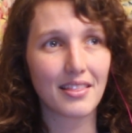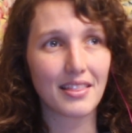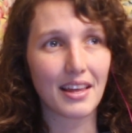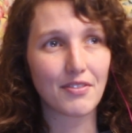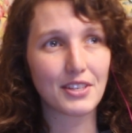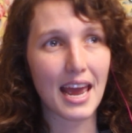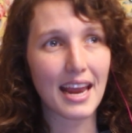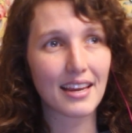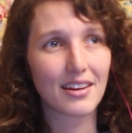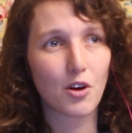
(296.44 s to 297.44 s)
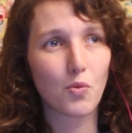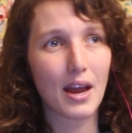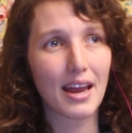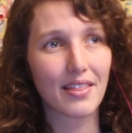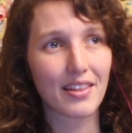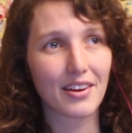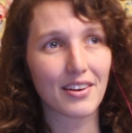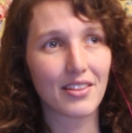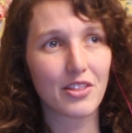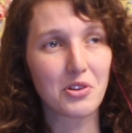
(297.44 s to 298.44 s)
they've taken away
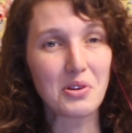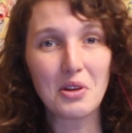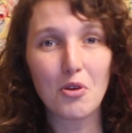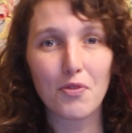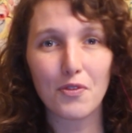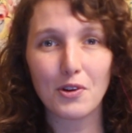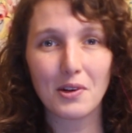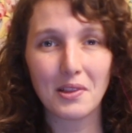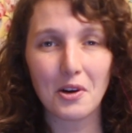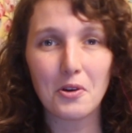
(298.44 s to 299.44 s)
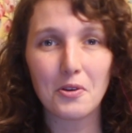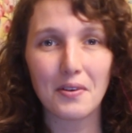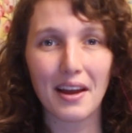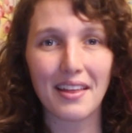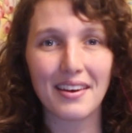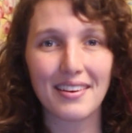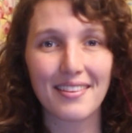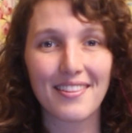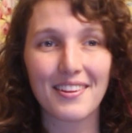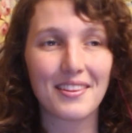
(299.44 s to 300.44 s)
their youthful glow
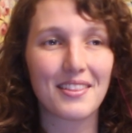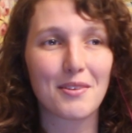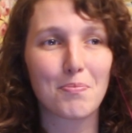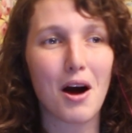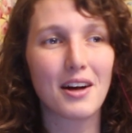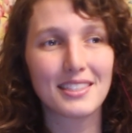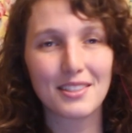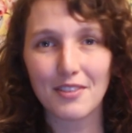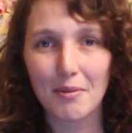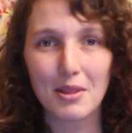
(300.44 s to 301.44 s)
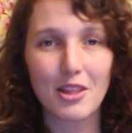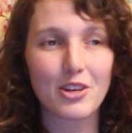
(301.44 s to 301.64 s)
and the positive the